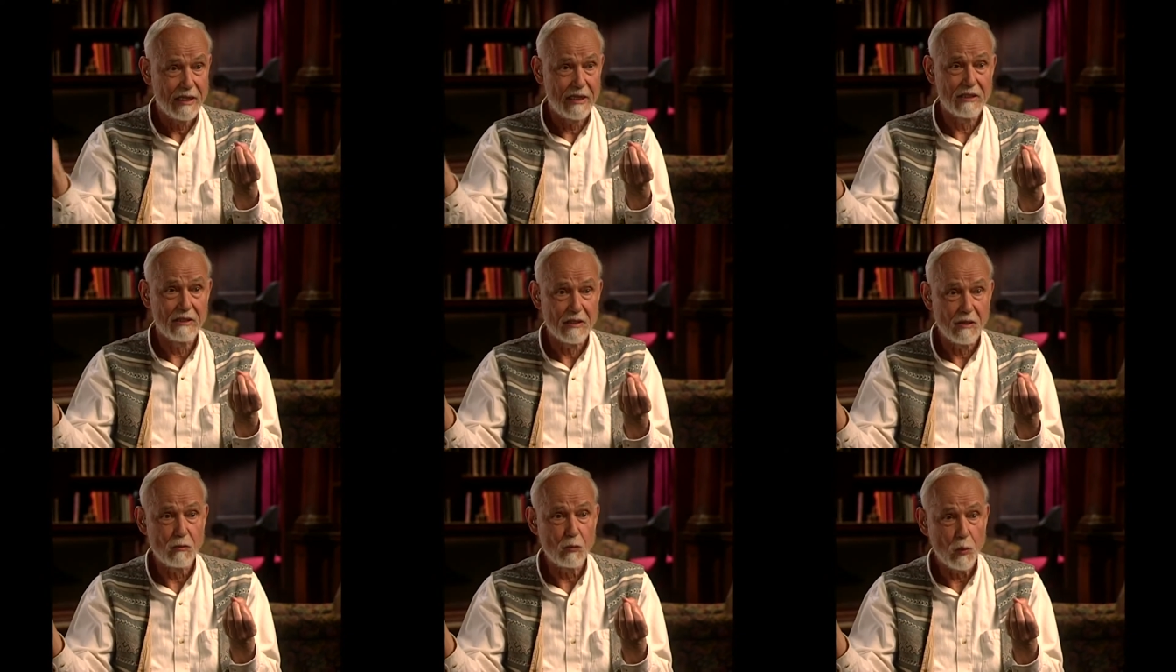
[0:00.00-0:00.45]

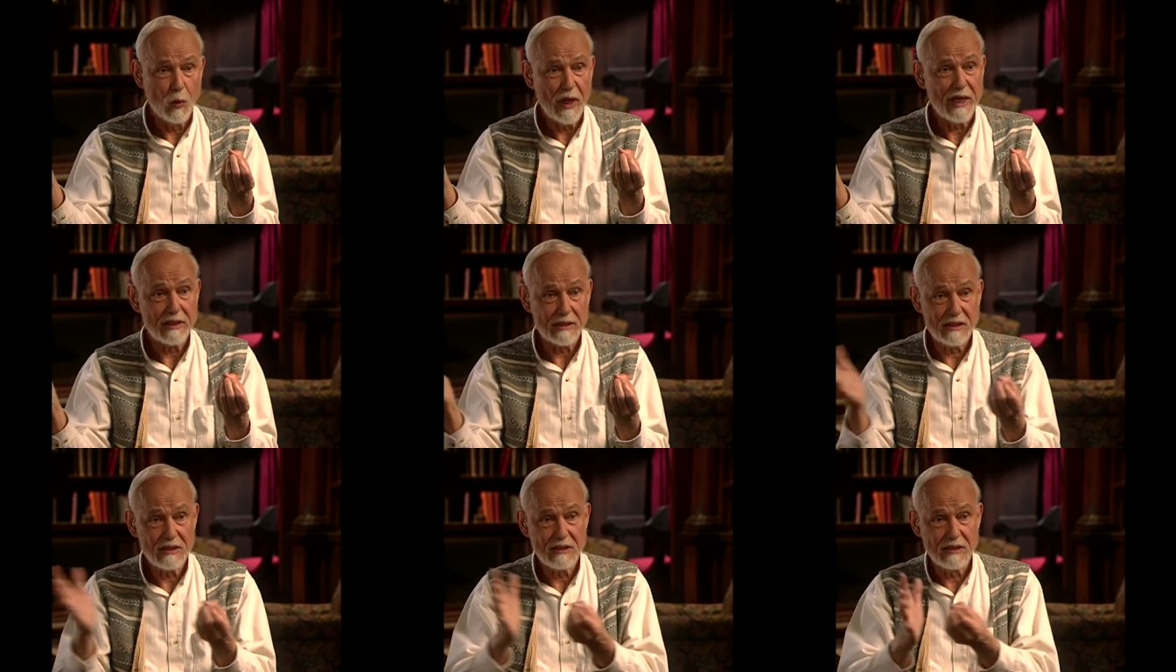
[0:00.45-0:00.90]
in the
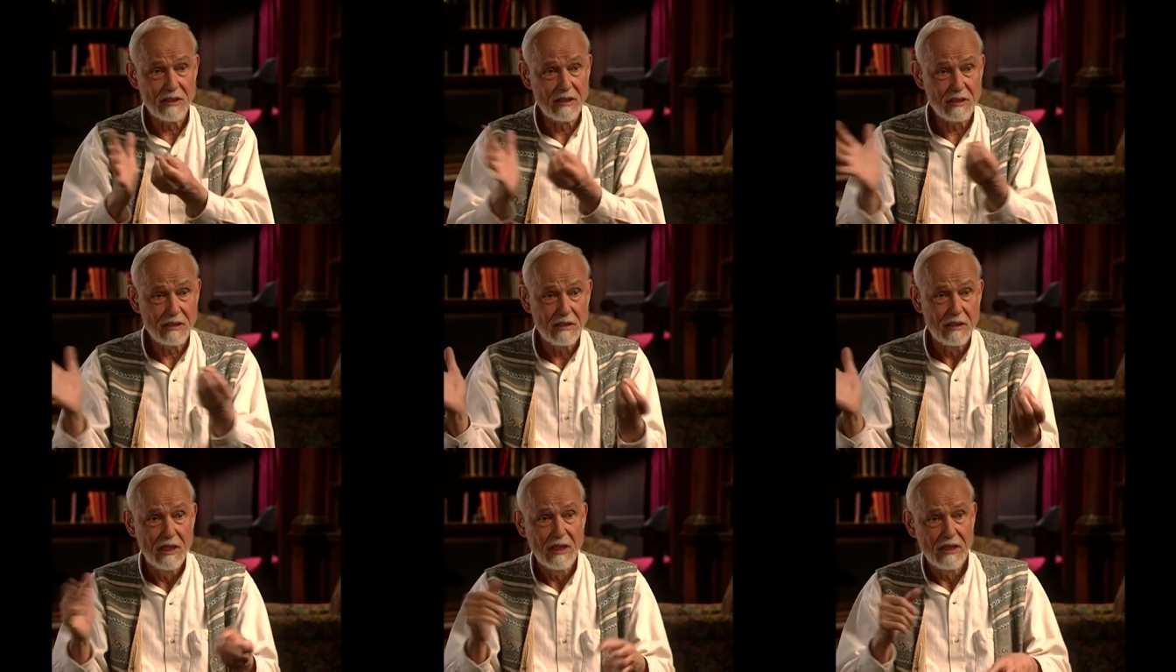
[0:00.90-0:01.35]
West,
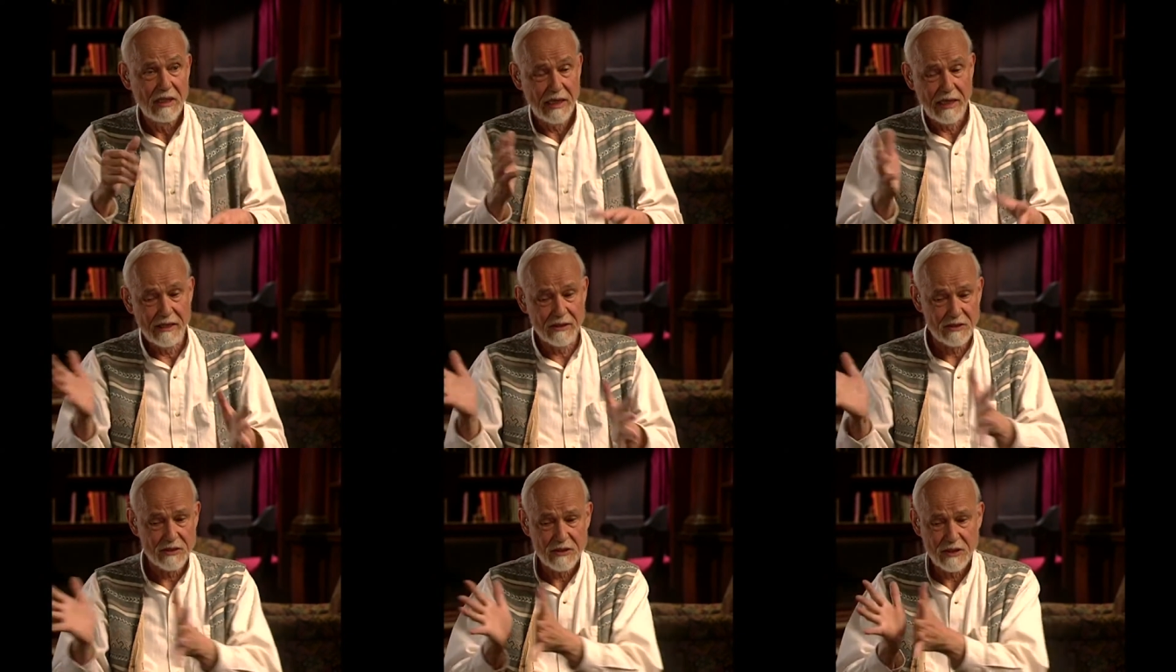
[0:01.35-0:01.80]
not
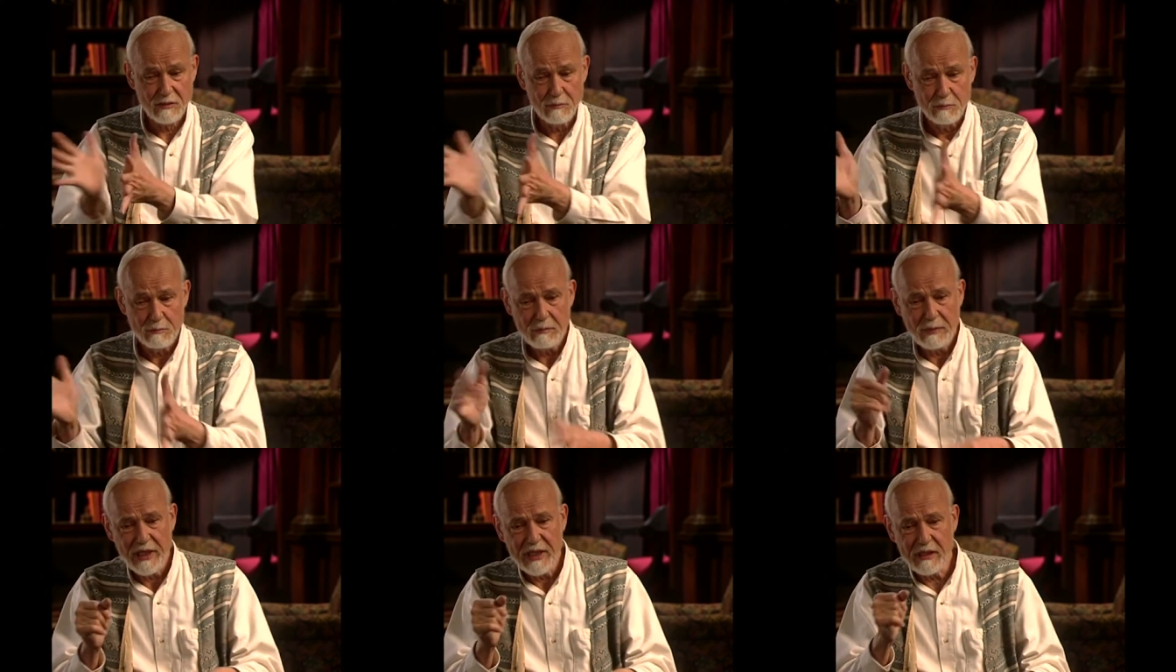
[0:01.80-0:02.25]
as
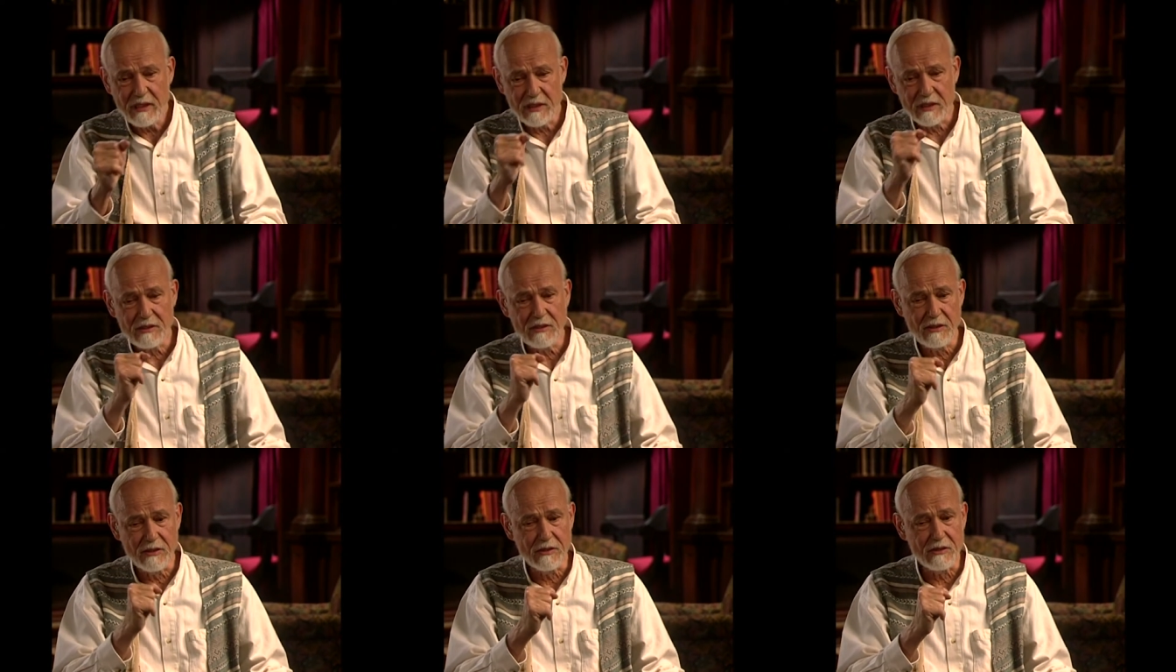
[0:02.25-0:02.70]

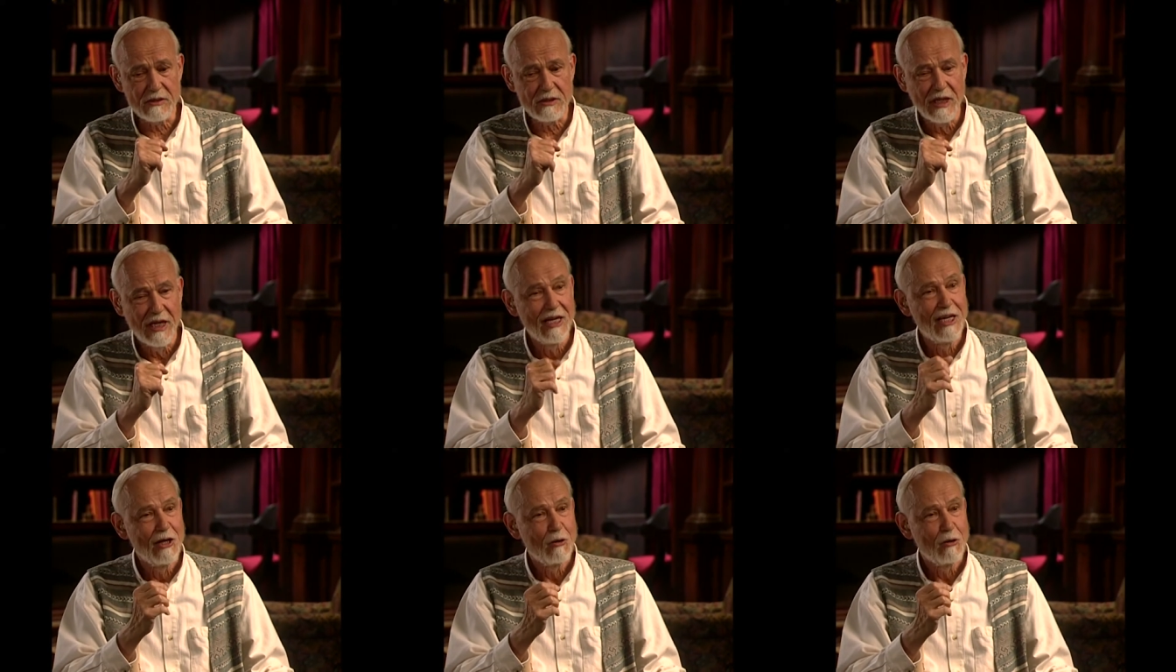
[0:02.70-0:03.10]
competitors.